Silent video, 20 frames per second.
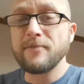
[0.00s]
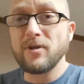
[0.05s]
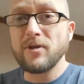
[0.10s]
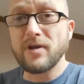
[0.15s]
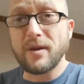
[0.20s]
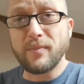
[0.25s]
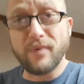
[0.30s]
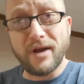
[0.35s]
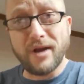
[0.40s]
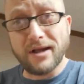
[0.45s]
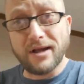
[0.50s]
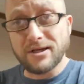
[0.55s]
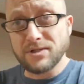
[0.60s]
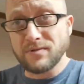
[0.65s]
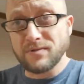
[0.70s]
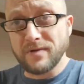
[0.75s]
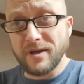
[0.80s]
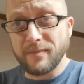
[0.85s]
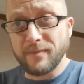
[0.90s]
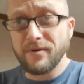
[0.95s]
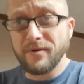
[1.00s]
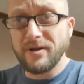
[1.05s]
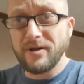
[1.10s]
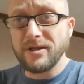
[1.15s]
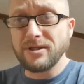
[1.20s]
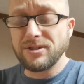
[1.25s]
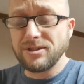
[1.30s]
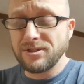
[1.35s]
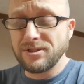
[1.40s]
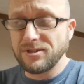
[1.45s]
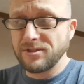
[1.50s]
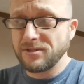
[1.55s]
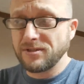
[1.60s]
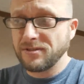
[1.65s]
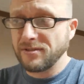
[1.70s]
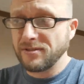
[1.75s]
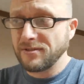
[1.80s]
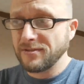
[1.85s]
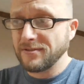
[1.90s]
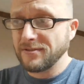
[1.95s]
I practice what I preach.
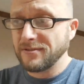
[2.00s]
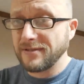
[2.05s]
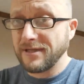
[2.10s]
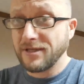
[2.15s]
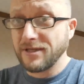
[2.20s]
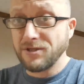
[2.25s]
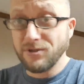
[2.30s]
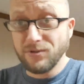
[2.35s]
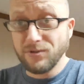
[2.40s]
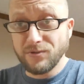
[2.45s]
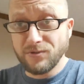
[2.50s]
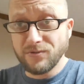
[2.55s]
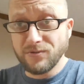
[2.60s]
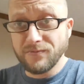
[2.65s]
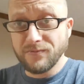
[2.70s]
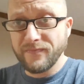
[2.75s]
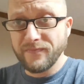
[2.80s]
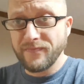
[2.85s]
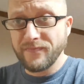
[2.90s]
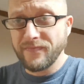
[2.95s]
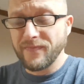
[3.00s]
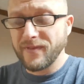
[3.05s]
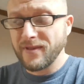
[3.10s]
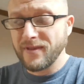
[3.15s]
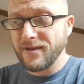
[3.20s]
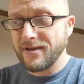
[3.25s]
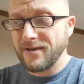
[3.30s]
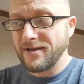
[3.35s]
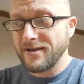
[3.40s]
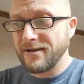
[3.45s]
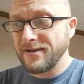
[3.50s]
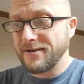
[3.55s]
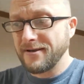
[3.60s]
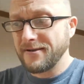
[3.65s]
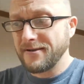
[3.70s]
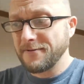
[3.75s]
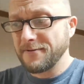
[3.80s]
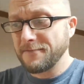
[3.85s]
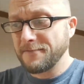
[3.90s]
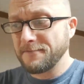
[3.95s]
I do.
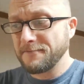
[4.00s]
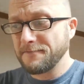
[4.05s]
Um,